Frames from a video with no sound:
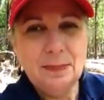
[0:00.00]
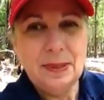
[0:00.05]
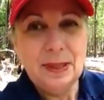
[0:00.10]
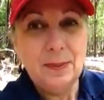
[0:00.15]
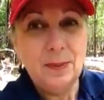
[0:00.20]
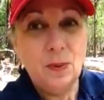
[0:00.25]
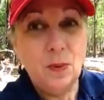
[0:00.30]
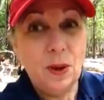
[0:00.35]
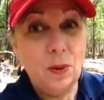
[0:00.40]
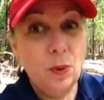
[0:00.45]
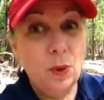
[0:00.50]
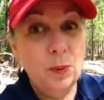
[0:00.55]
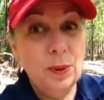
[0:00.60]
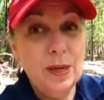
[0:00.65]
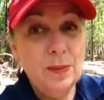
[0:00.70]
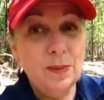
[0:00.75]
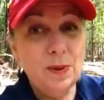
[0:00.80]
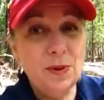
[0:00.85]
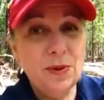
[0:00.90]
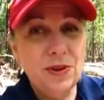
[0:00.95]
What will
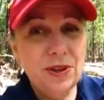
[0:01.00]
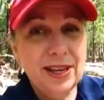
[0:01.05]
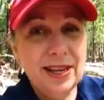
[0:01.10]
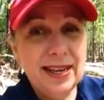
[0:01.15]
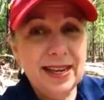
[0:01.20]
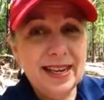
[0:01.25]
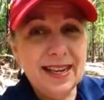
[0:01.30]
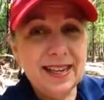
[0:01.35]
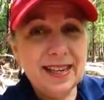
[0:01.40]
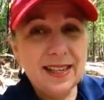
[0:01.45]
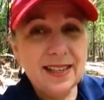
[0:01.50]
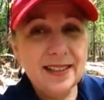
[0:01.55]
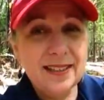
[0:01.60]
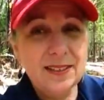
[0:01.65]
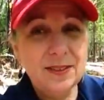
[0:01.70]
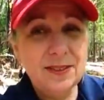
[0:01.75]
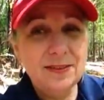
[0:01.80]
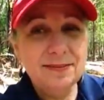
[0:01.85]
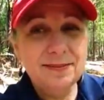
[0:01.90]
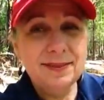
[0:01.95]
people think?
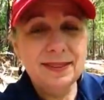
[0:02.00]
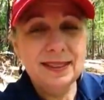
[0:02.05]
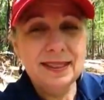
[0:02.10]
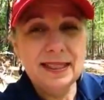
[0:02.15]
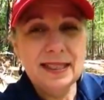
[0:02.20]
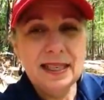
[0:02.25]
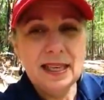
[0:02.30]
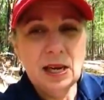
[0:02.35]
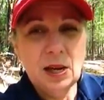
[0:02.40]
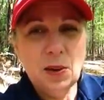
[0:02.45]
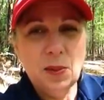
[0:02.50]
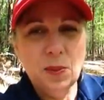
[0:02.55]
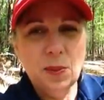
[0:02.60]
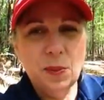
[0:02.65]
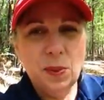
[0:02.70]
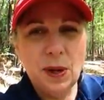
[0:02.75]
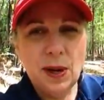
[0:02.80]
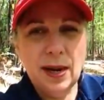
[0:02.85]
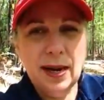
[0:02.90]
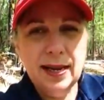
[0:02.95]

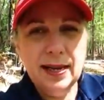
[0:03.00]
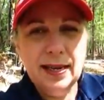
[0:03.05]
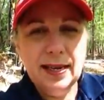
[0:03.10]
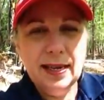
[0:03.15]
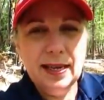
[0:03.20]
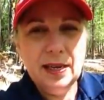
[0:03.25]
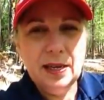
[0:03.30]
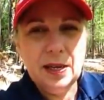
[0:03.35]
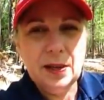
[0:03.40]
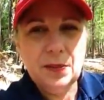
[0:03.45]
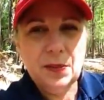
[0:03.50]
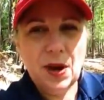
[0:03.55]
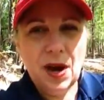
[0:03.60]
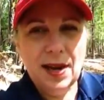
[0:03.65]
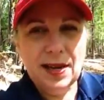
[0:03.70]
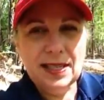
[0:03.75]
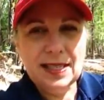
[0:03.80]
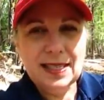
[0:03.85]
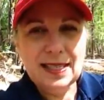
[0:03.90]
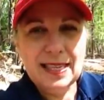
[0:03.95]
But
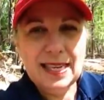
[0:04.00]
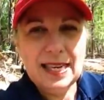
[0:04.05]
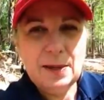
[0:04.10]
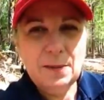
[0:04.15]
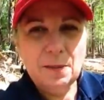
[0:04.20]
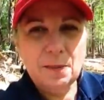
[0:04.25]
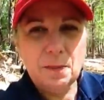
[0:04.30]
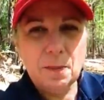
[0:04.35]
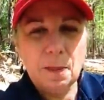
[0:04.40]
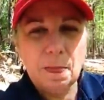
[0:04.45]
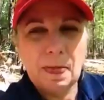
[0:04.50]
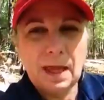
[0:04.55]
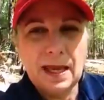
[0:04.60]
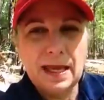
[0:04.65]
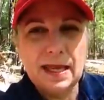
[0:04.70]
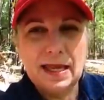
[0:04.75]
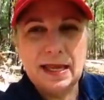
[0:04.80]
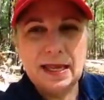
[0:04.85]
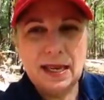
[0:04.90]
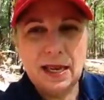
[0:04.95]
honestly,
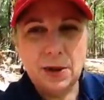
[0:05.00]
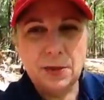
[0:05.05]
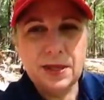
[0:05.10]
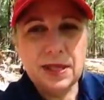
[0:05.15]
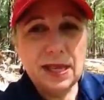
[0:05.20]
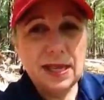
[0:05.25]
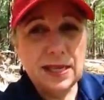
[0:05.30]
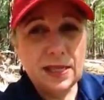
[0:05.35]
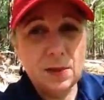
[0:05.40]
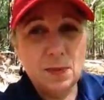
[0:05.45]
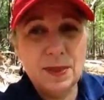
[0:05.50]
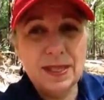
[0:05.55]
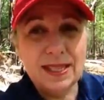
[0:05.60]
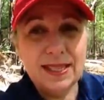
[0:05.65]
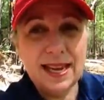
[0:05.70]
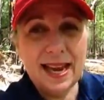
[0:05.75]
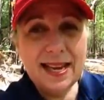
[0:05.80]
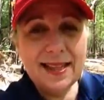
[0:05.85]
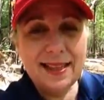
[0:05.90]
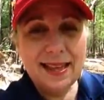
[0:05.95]
it is a
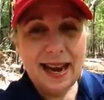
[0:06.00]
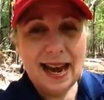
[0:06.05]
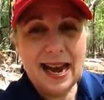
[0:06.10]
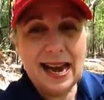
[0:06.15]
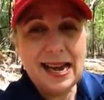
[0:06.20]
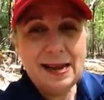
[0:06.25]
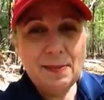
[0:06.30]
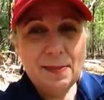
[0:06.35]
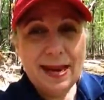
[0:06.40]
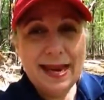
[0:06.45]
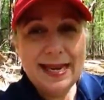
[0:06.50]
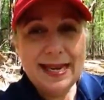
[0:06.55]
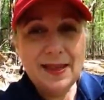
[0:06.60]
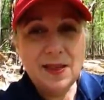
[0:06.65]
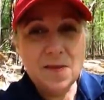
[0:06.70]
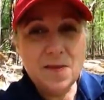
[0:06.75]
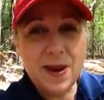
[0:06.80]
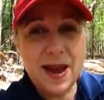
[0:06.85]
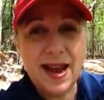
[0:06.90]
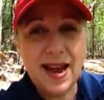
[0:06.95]
mistake that I made in
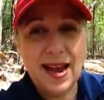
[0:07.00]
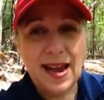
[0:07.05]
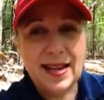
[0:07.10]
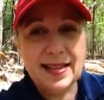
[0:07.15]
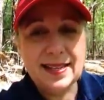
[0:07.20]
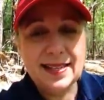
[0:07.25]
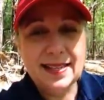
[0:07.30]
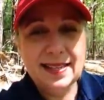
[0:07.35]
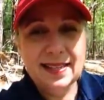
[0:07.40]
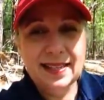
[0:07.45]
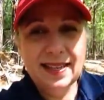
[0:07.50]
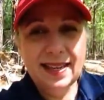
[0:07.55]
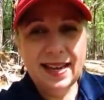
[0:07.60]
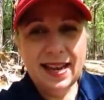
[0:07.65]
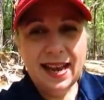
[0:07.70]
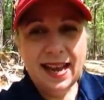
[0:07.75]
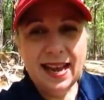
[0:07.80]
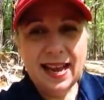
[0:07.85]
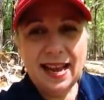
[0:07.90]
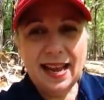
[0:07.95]
the past,
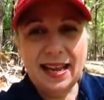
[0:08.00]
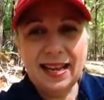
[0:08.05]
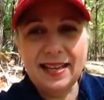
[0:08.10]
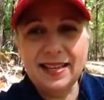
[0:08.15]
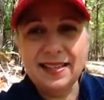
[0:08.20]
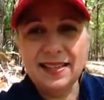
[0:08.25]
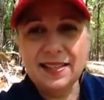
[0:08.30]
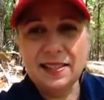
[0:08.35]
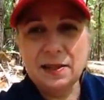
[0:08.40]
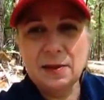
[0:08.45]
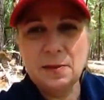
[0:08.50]
and